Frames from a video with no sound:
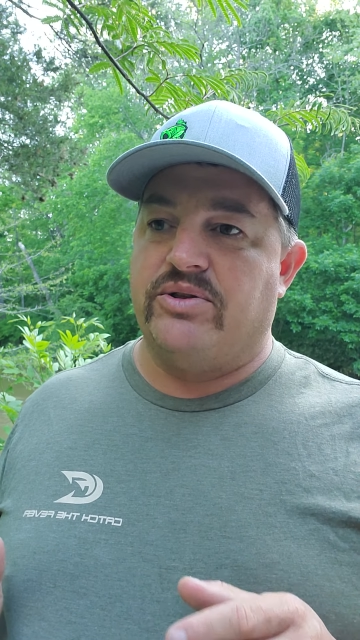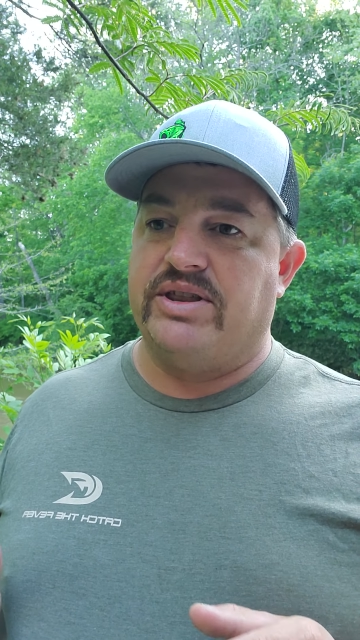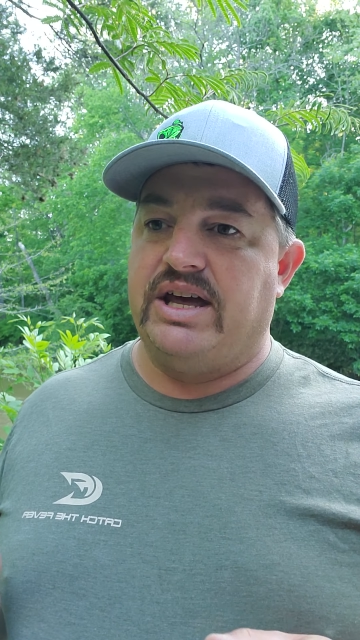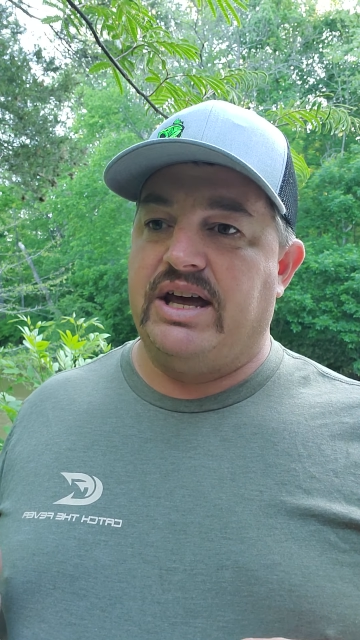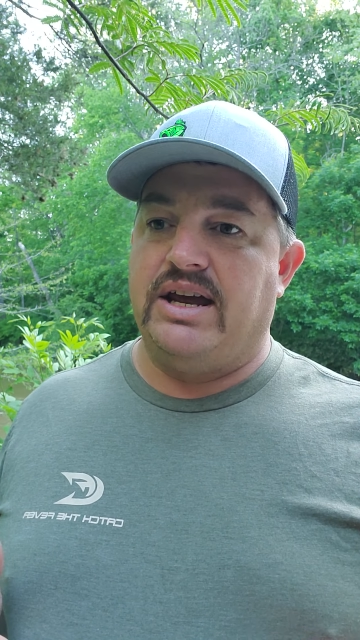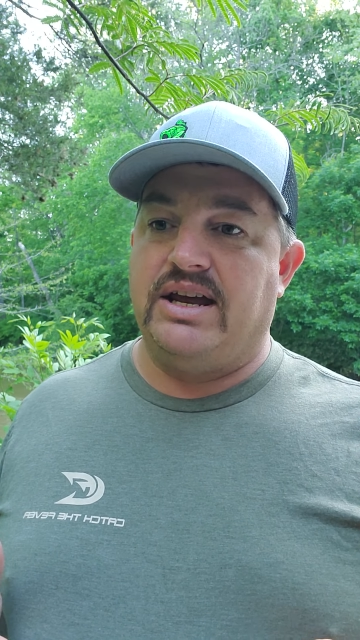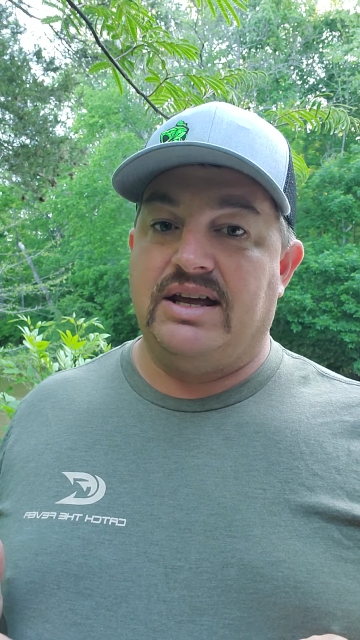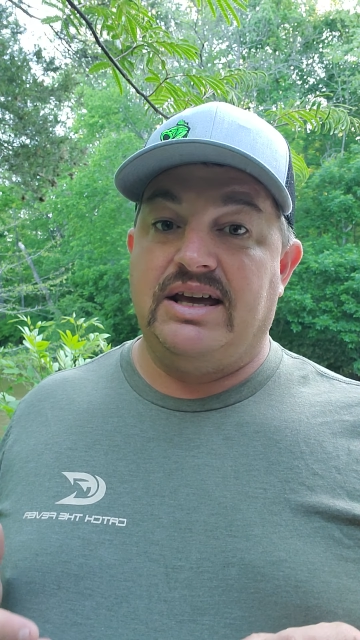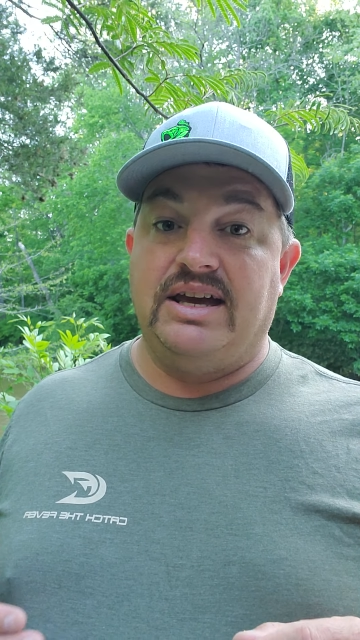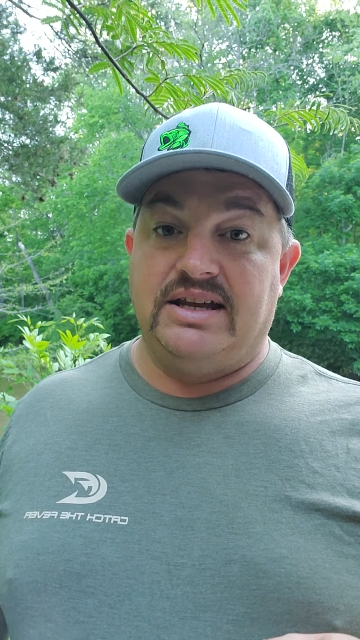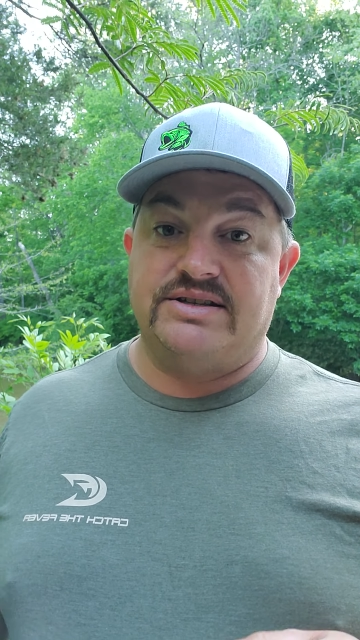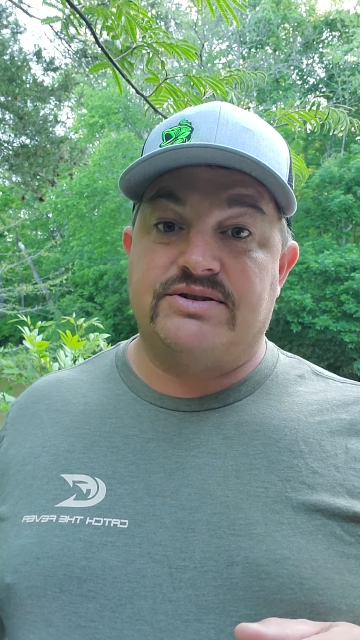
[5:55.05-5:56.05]
thing,
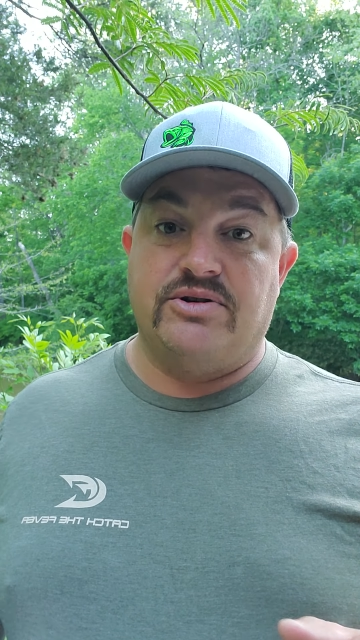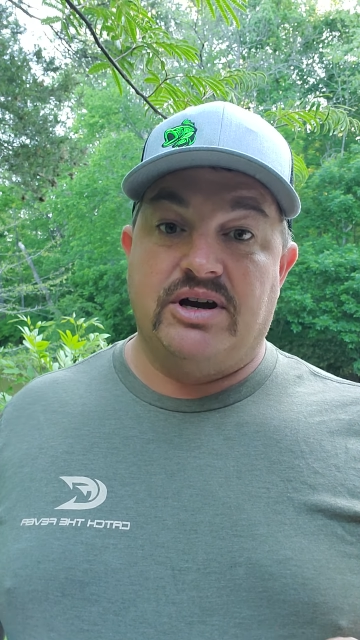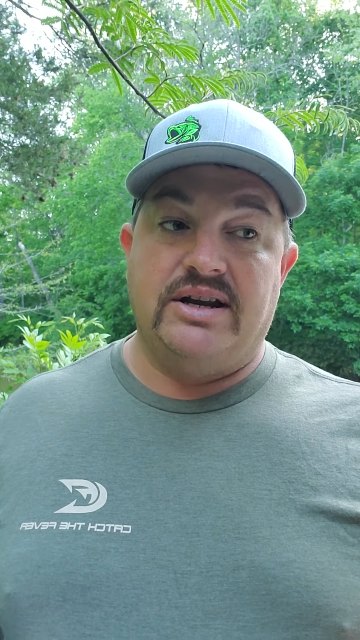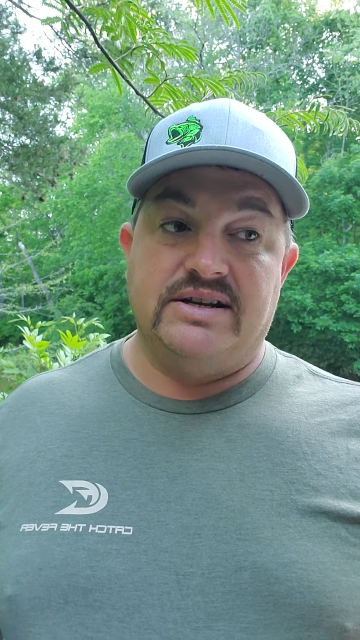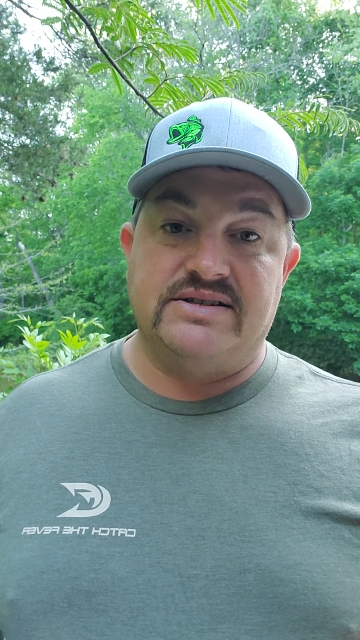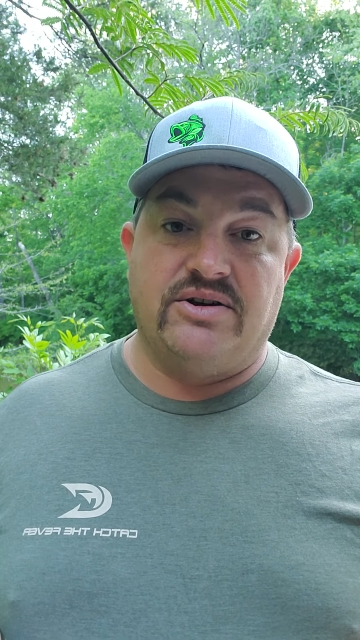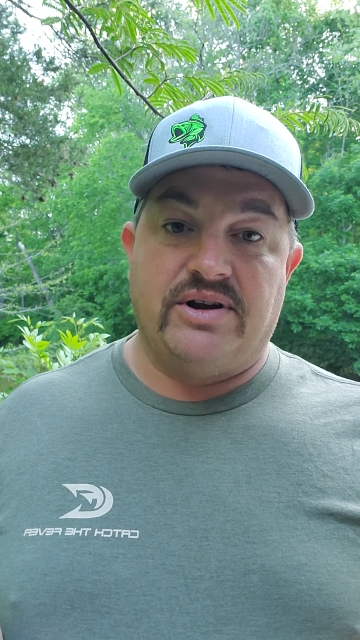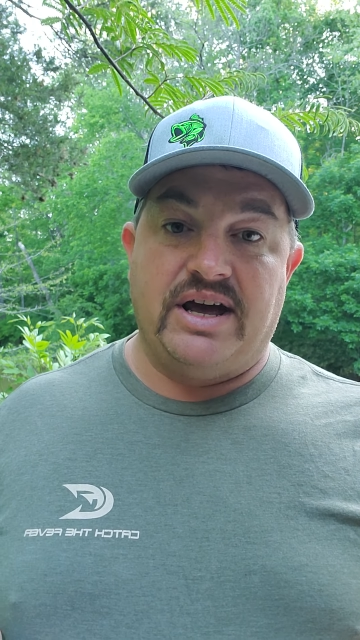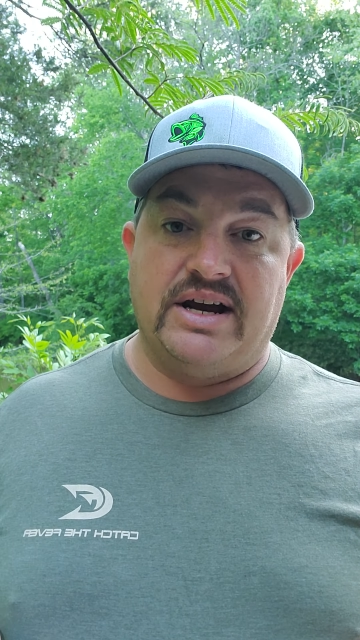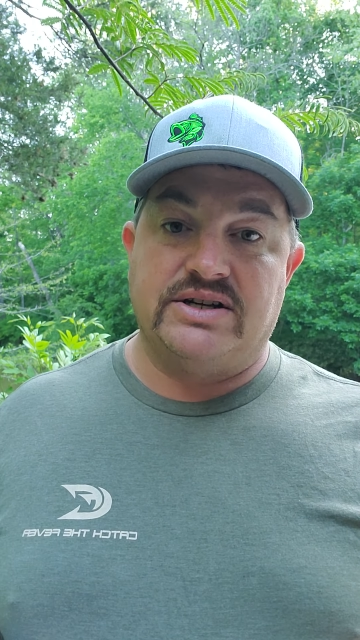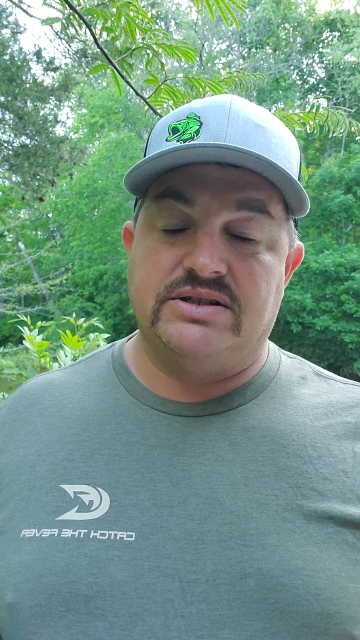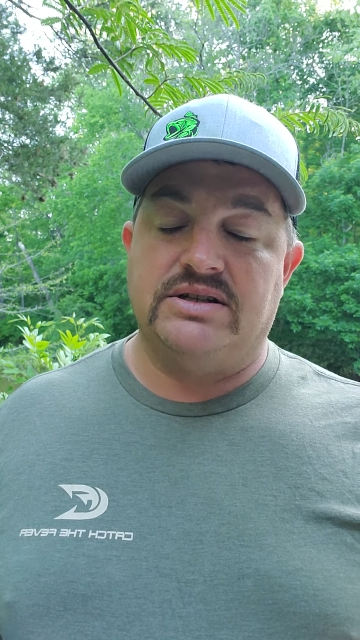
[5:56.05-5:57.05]
it's creating its own
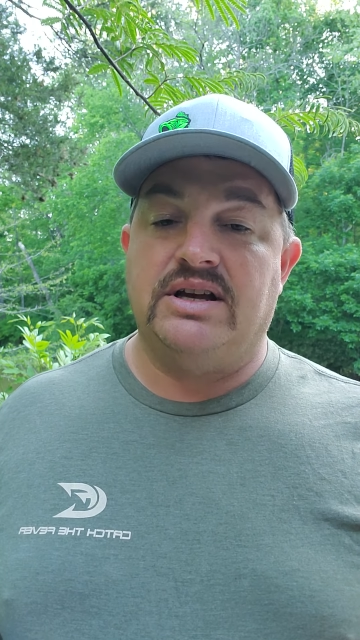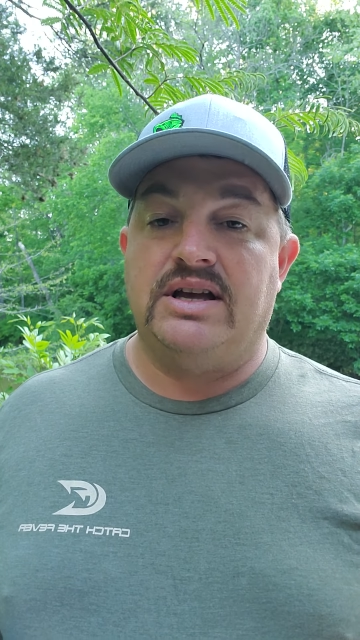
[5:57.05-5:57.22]
action.